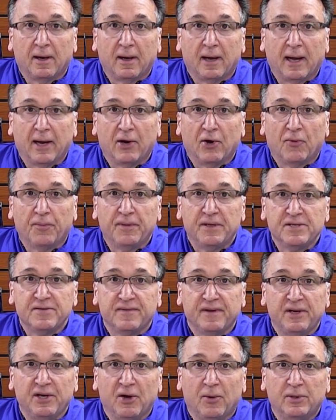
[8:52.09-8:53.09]
I hope this
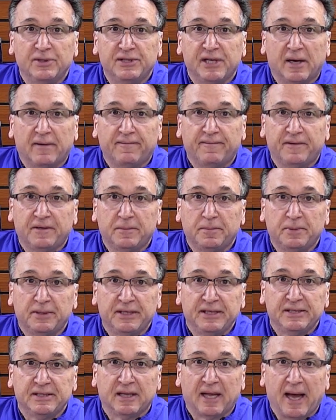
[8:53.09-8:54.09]
video was helpful.
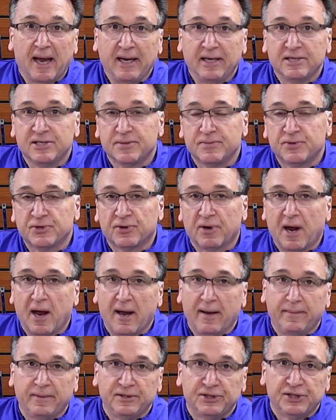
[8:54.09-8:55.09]
Please like,
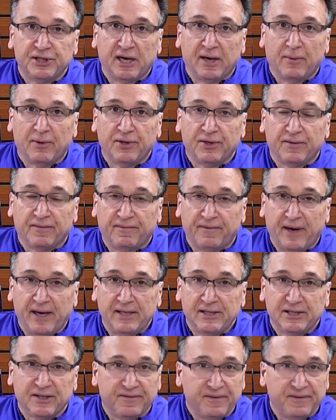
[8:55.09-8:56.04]
subscribe, and share with your friends.